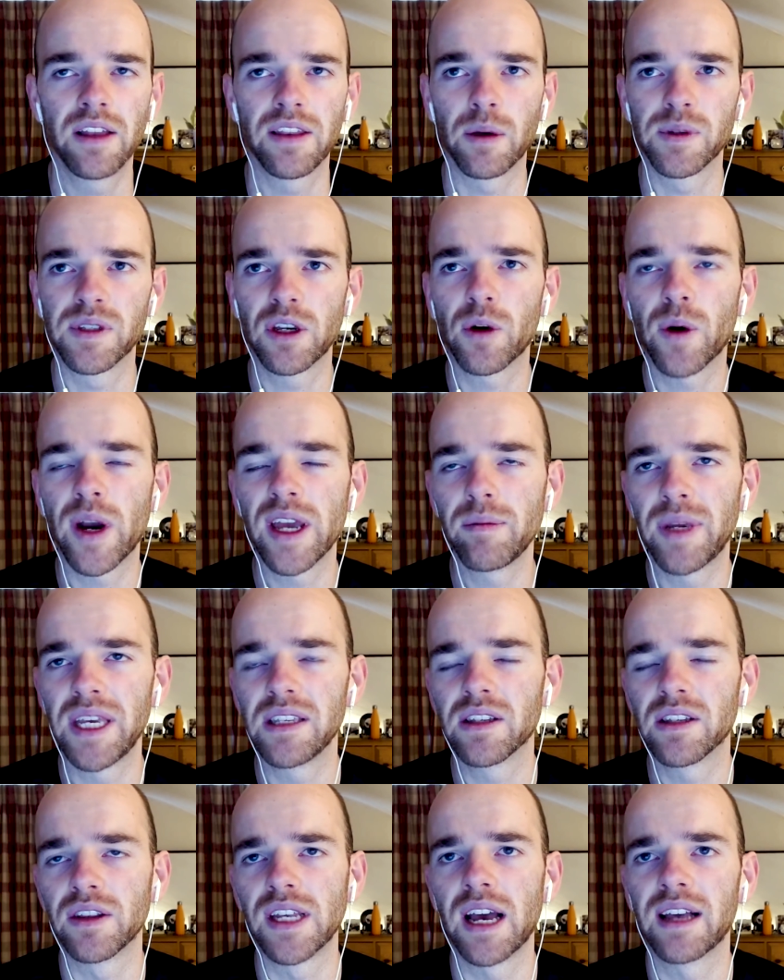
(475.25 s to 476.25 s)
There was a great
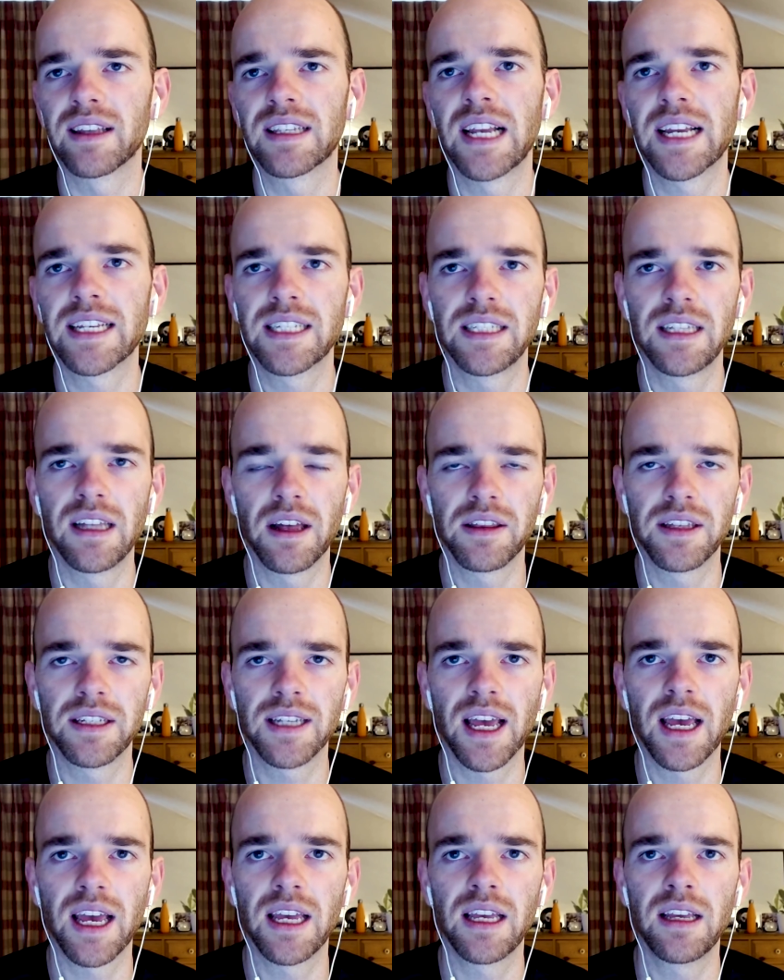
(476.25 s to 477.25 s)
piece on The Athletic the other
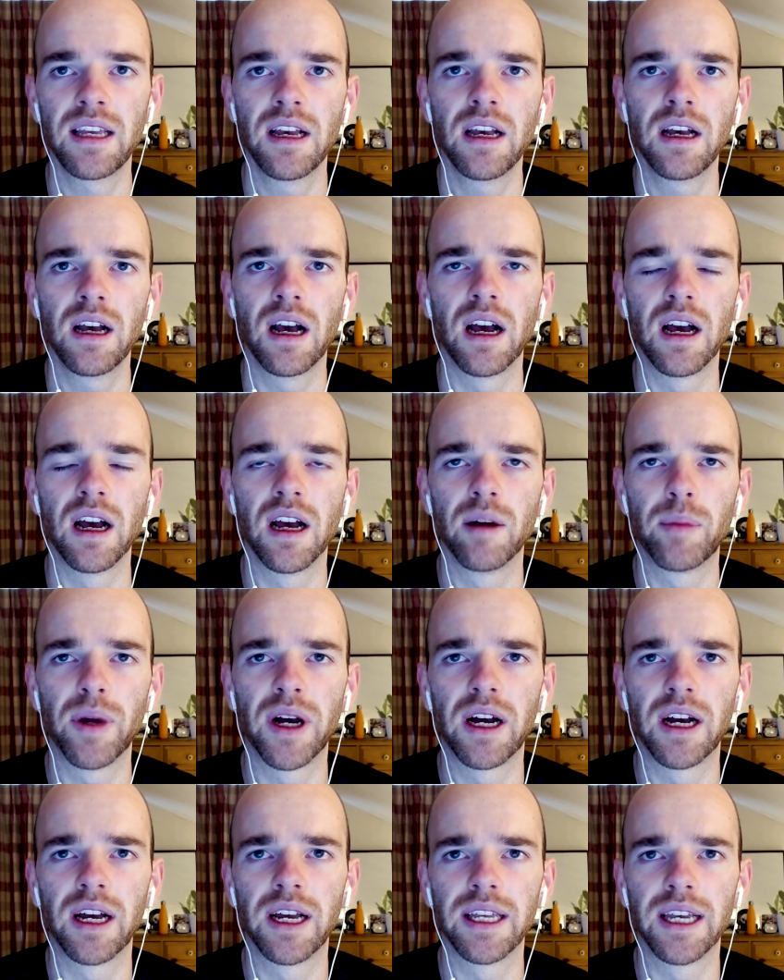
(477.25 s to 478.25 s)
day
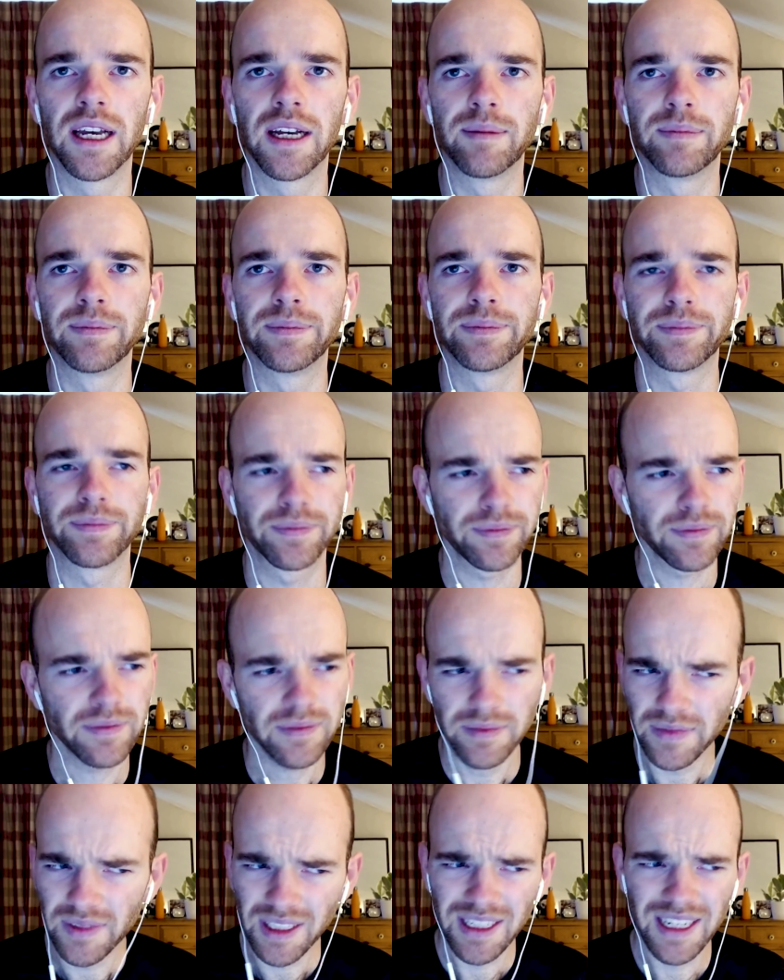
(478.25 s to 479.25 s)
by
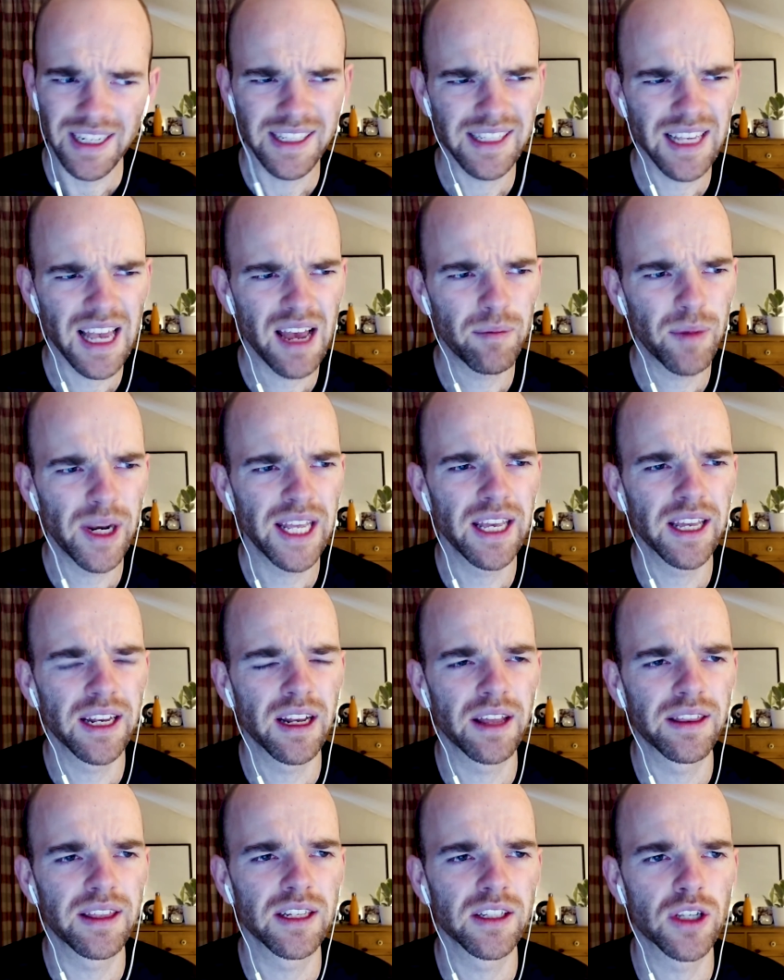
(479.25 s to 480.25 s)
Sam Lee
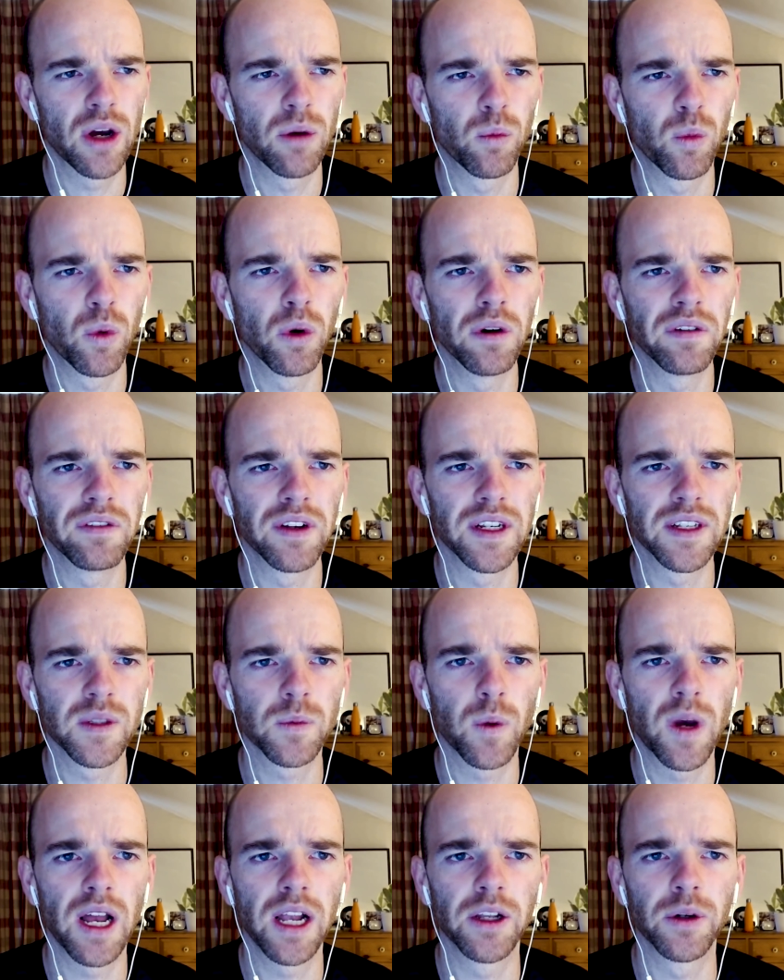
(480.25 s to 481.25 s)
and I think Tom Warville
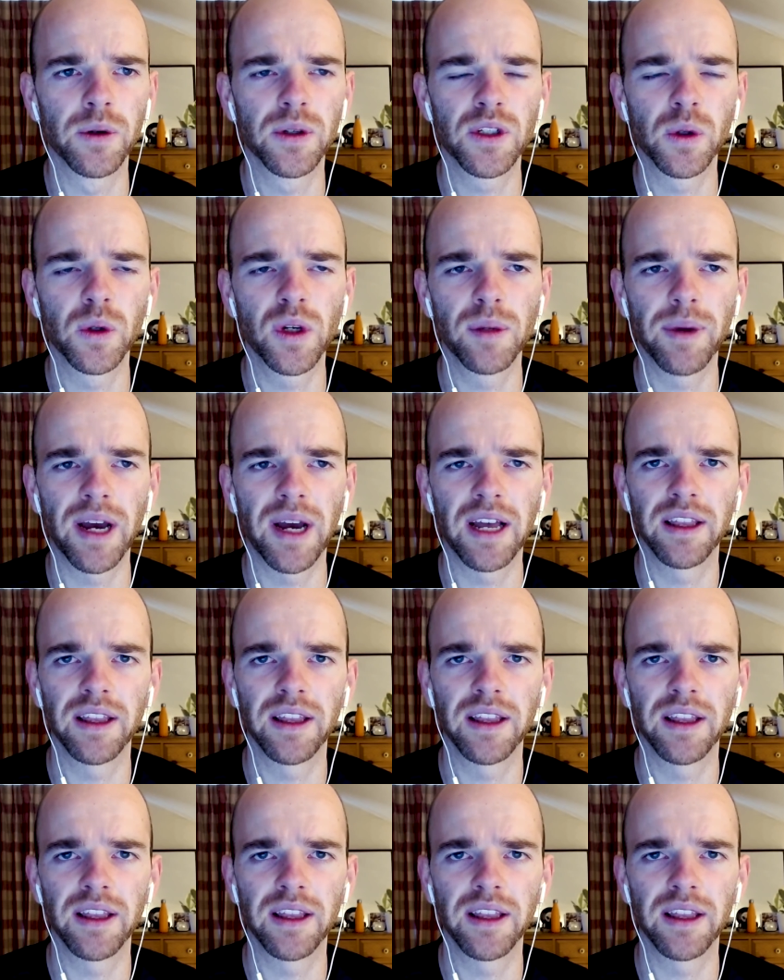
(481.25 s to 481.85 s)
as well, who were talking